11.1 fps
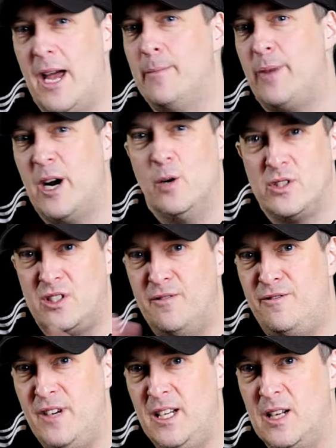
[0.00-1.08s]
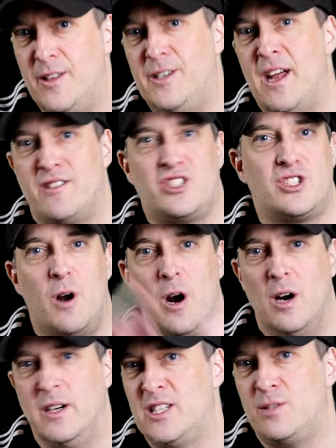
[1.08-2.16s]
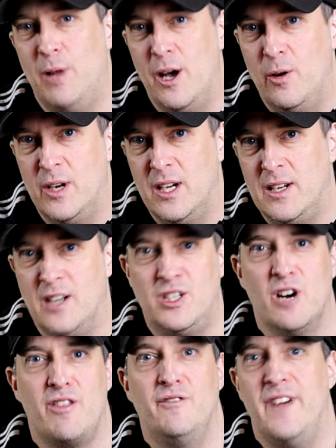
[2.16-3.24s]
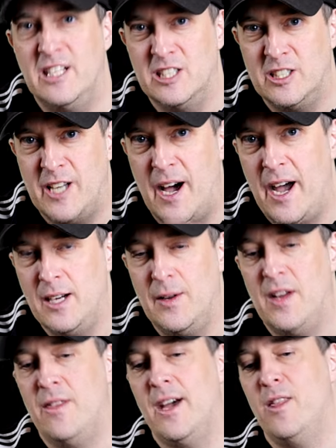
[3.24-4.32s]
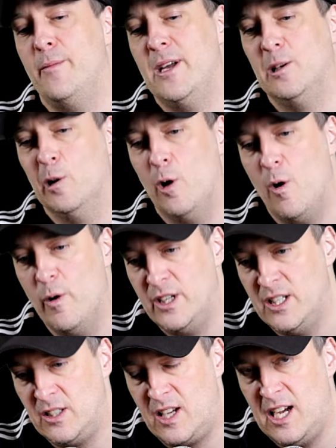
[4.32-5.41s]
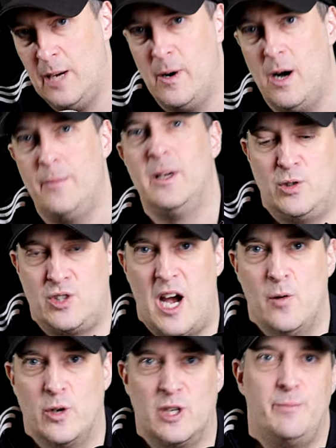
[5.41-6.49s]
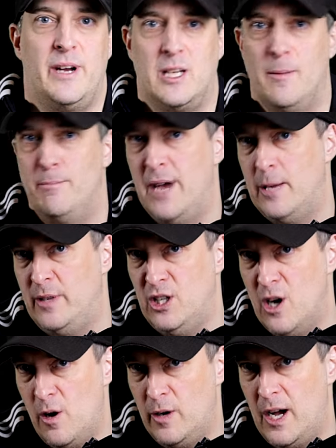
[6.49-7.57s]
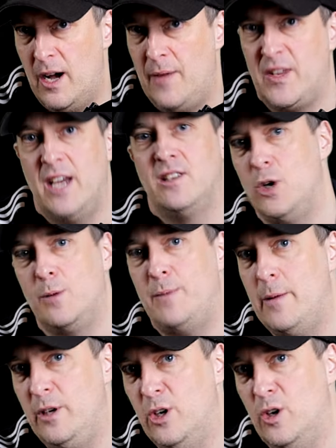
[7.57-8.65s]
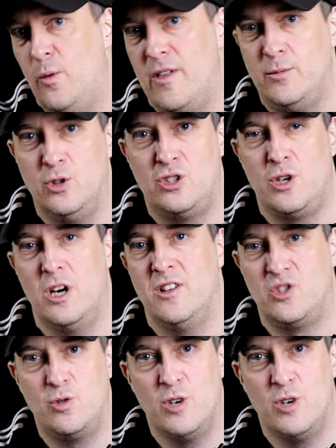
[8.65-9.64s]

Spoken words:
the Empire was defeated, the Death Star exploded, and Darth Vader died, and then the Mandalorian came up, Luke Skywalker picked up Baby Yoda, and took Baby Yoda with him to start his